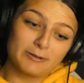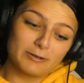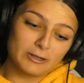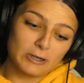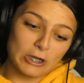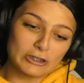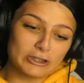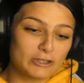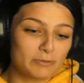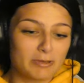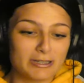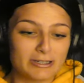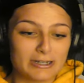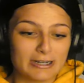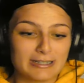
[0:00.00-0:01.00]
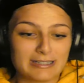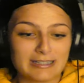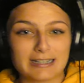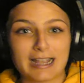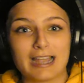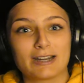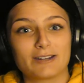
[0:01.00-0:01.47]
Gus's business
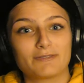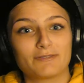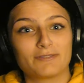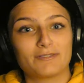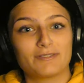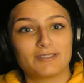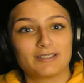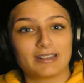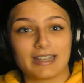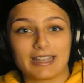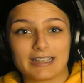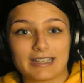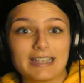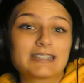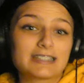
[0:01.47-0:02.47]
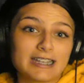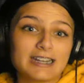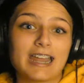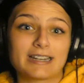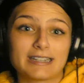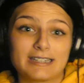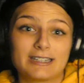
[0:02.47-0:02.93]
is kind of like is
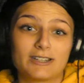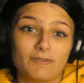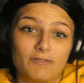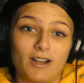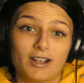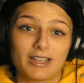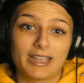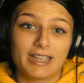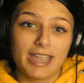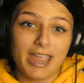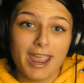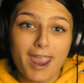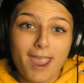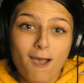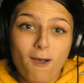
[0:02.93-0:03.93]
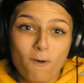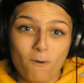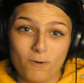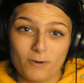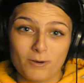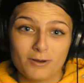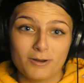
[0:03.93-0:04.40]
connected to fucking
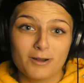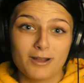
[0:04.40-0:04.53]
Gail.